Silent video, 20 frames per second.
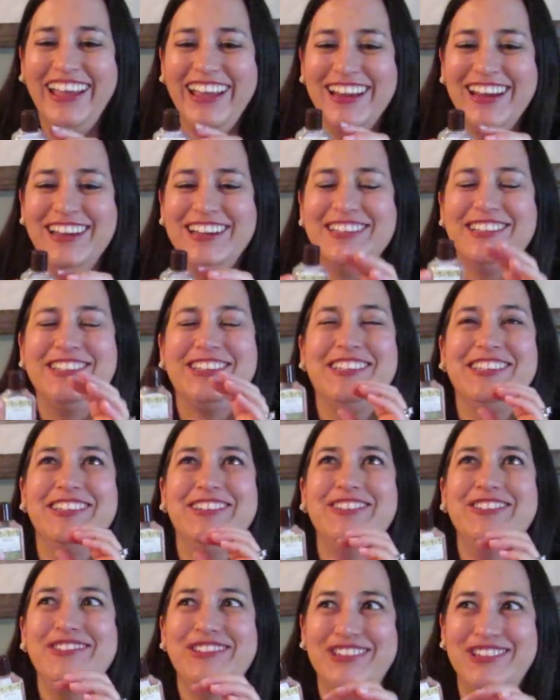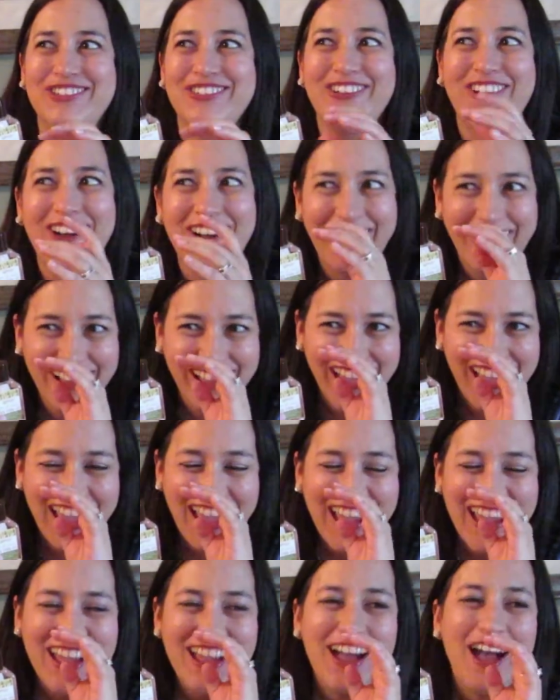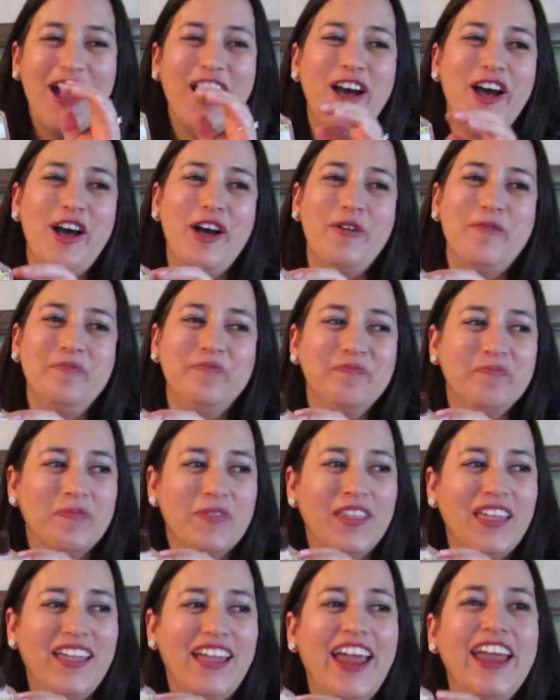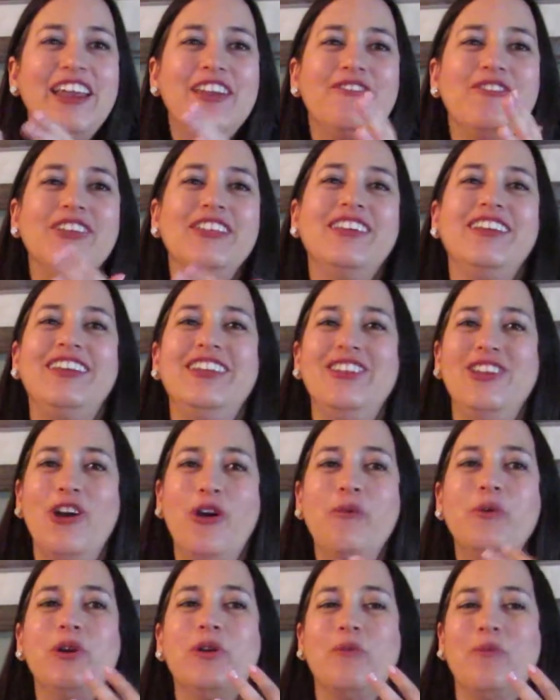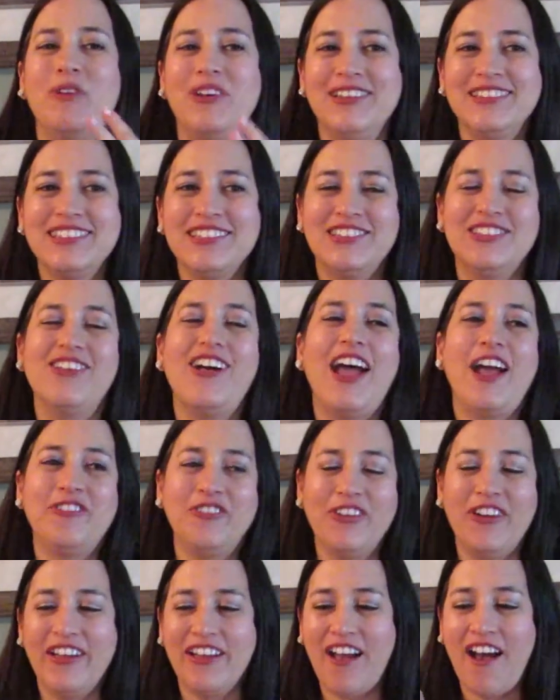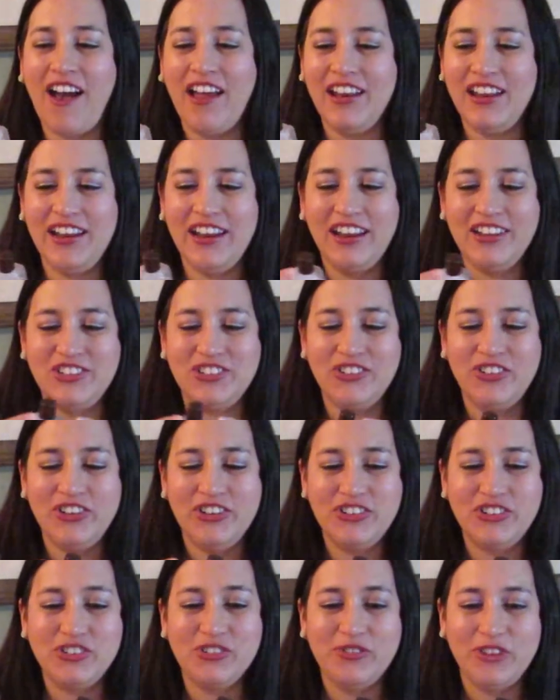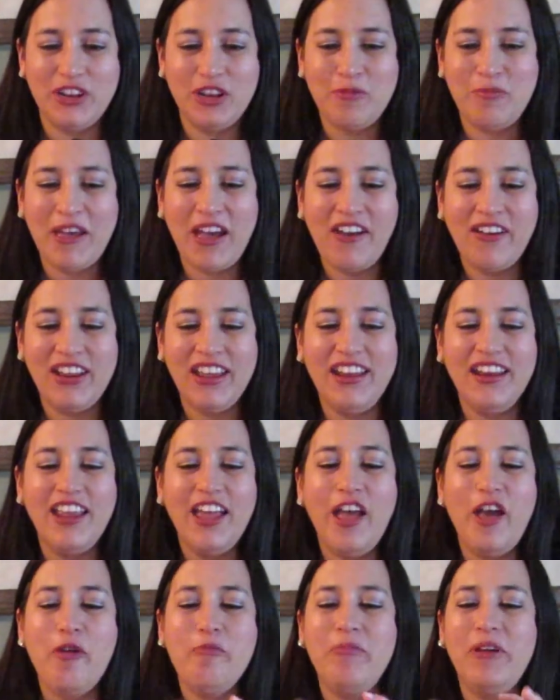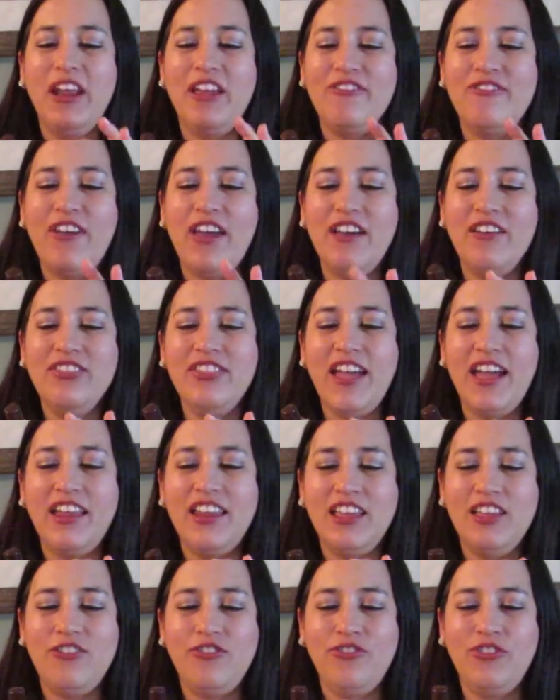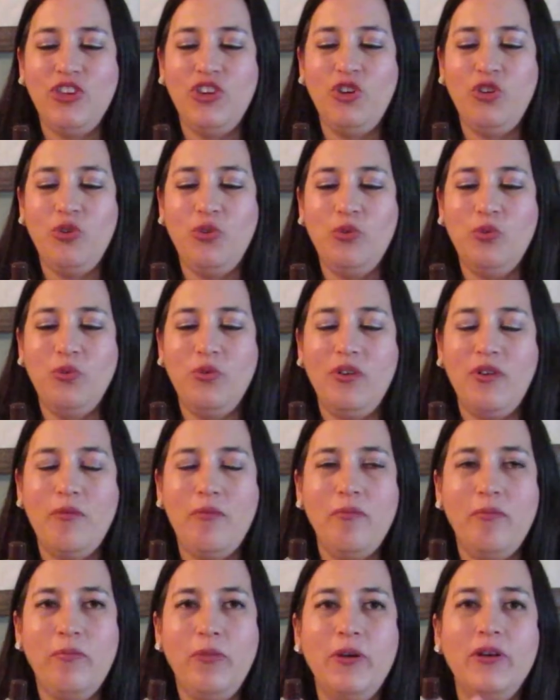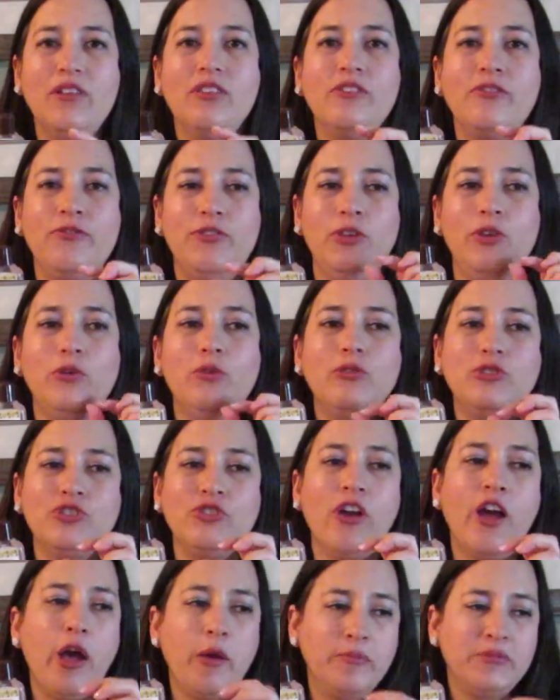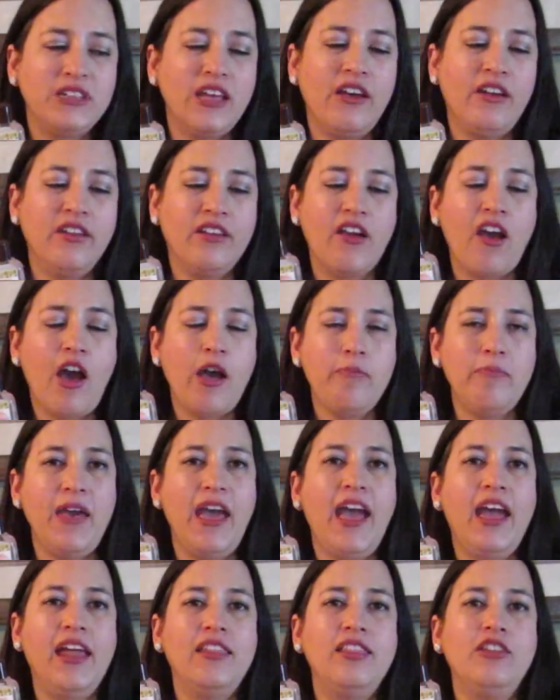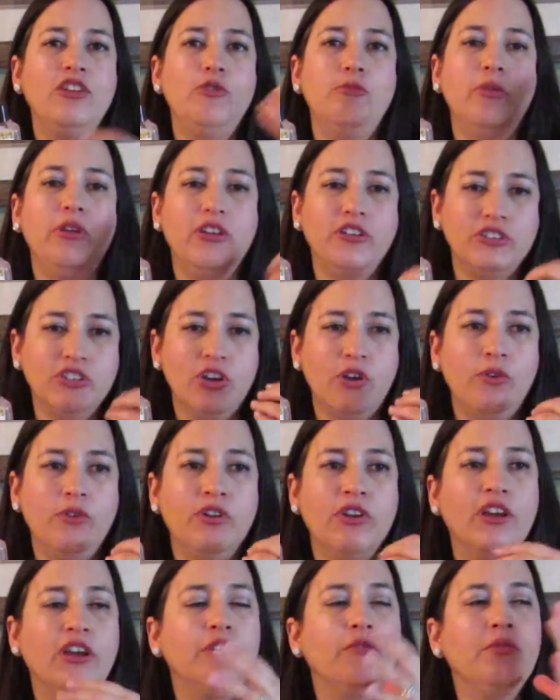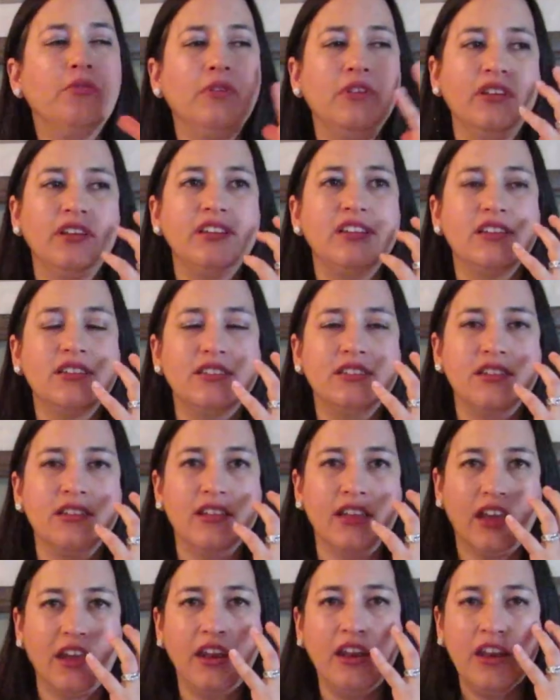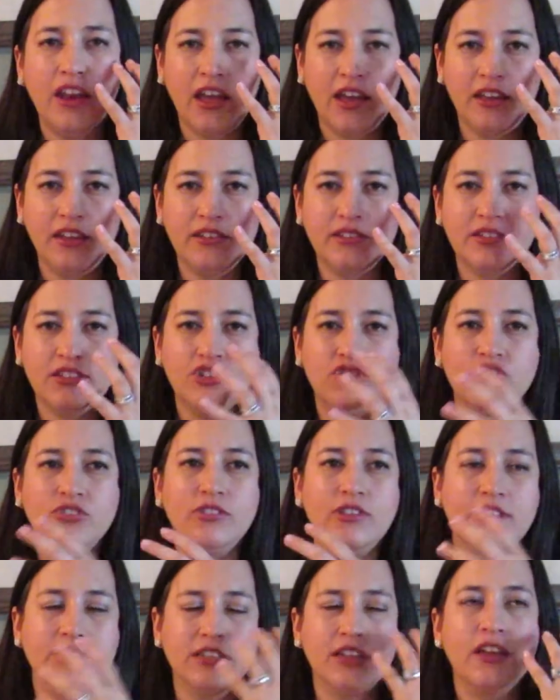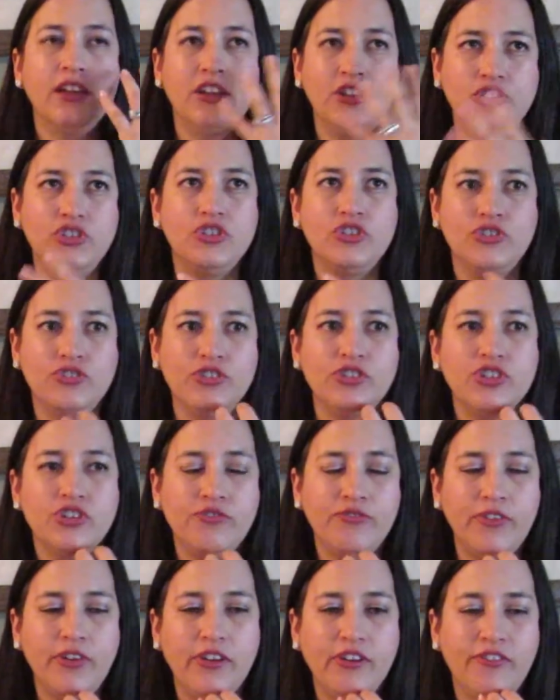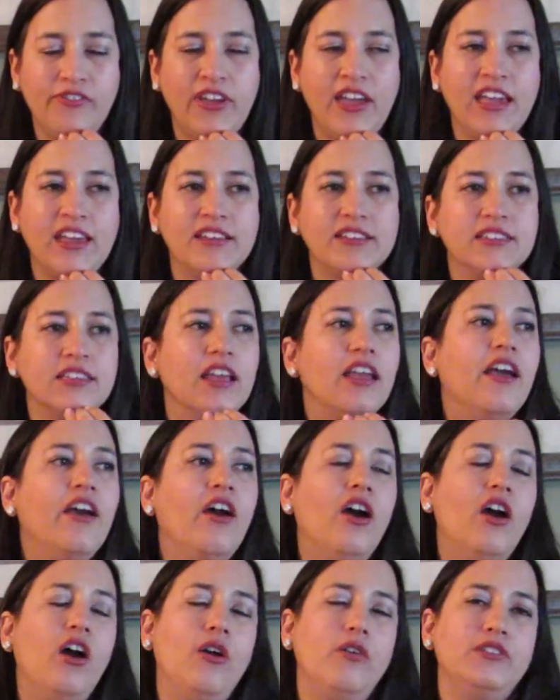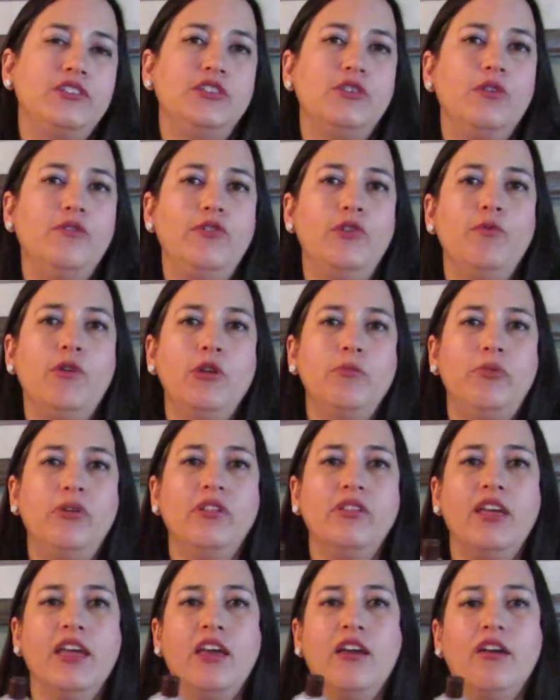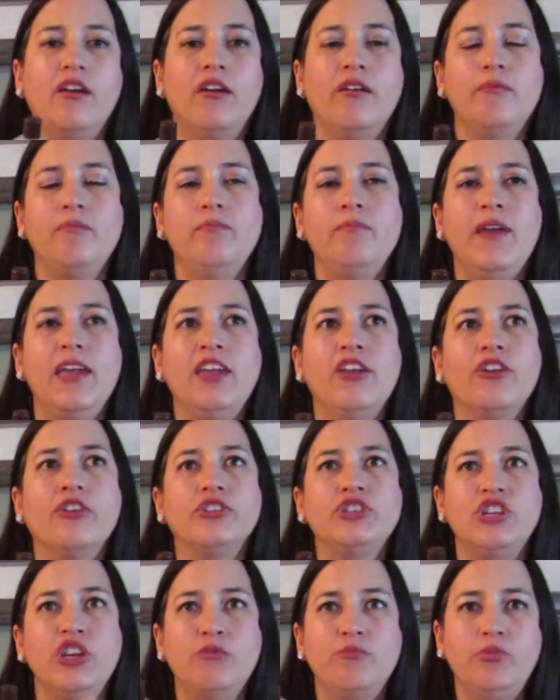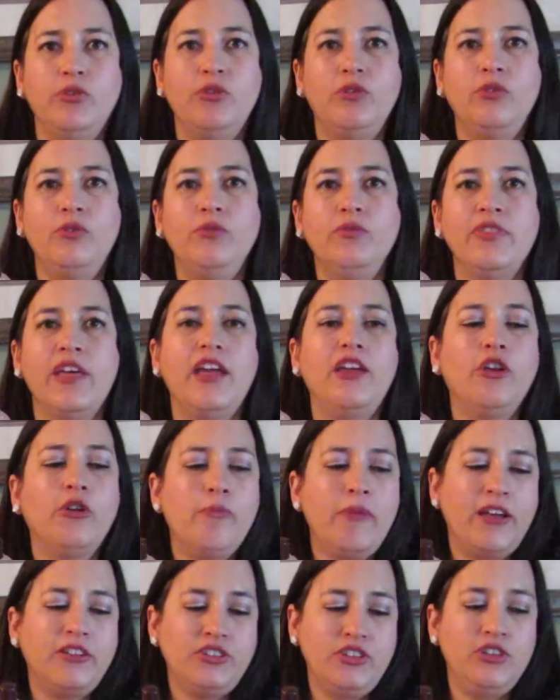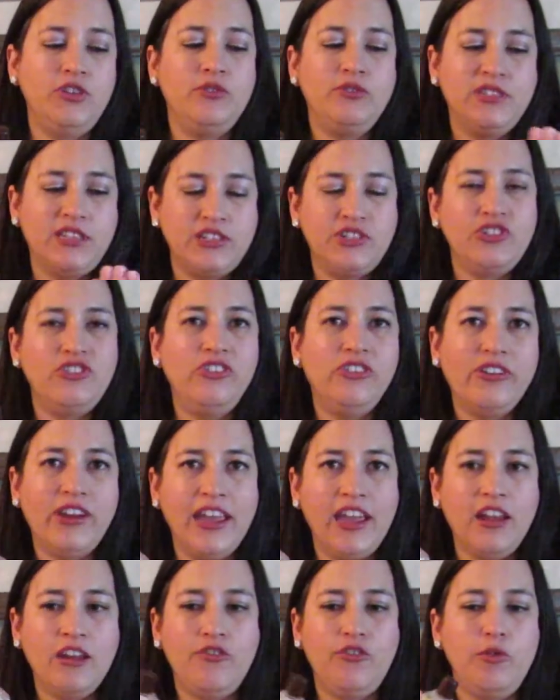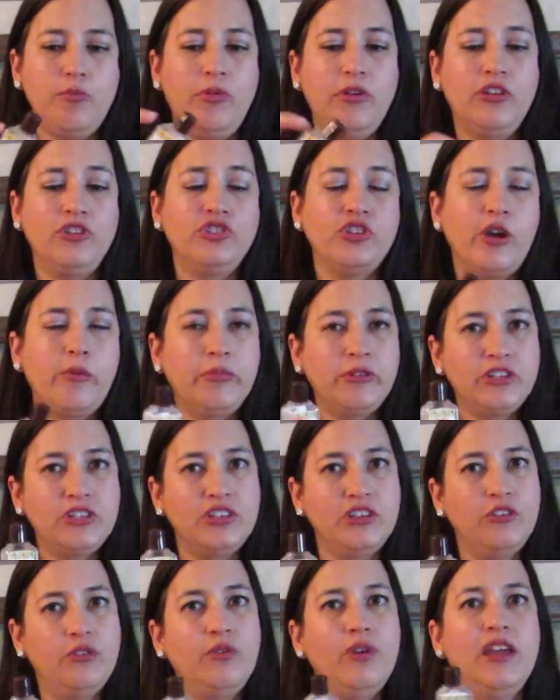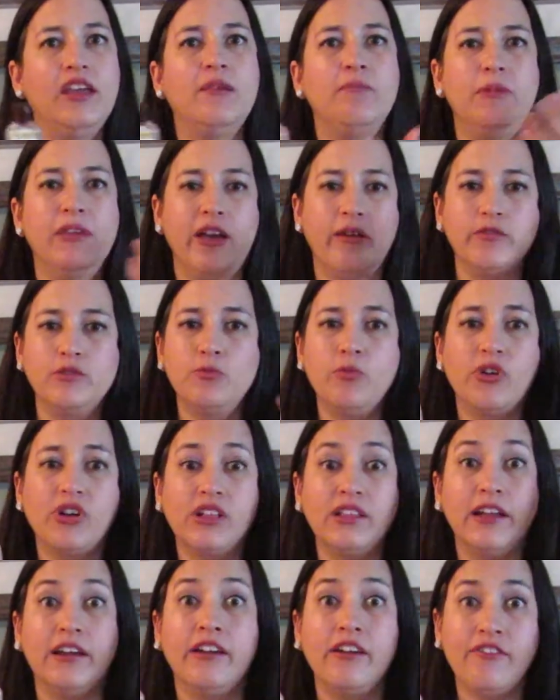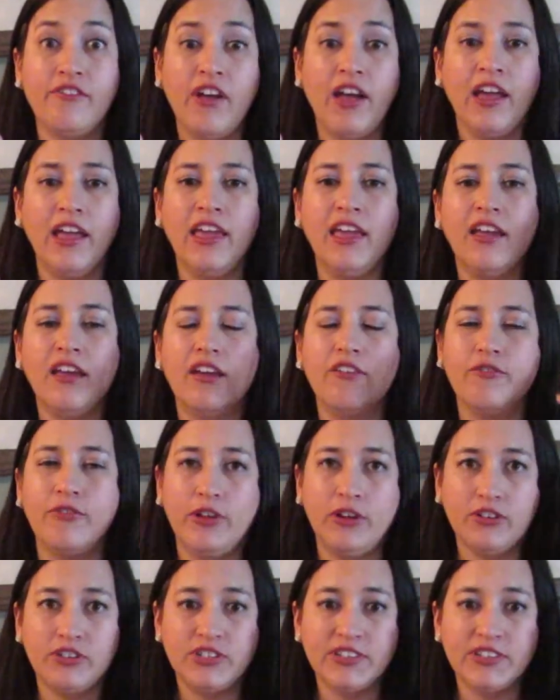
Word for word: it's so strong. Um, I didn't really know what it was until after I got it and I started to read about it. But I found that if you put a few drops on a cotton pad and then you put your toner, it really does like a nice, it's like a nice astringent for your face. Also, if you want to put like uh, make your shampoo that you're about to use that's in your hand, if you put a drop or two, it becomes more clarifying for your